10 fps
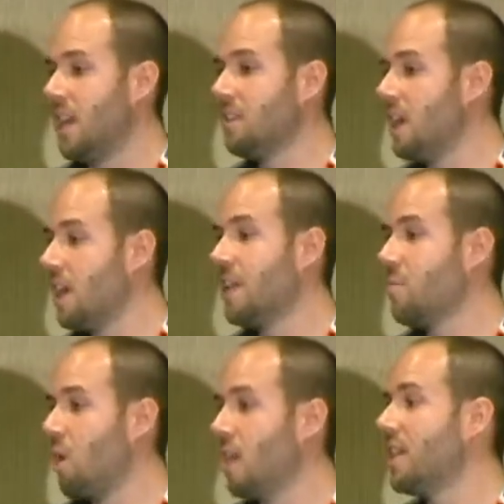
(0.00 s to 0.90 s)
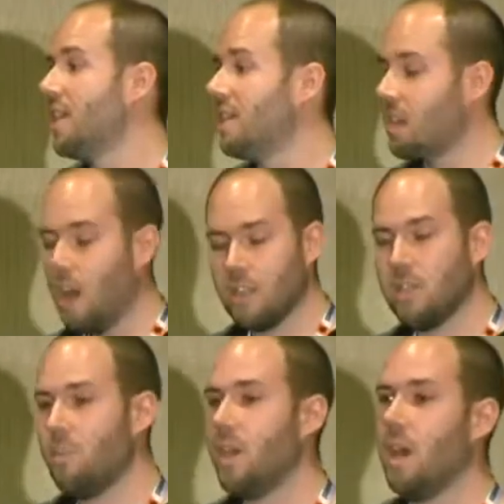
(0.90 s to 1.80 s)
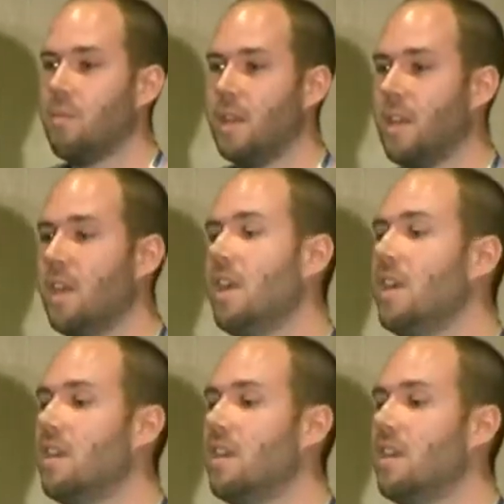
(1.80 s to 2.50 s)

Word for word: It's not a dead project. It's constantly being updated.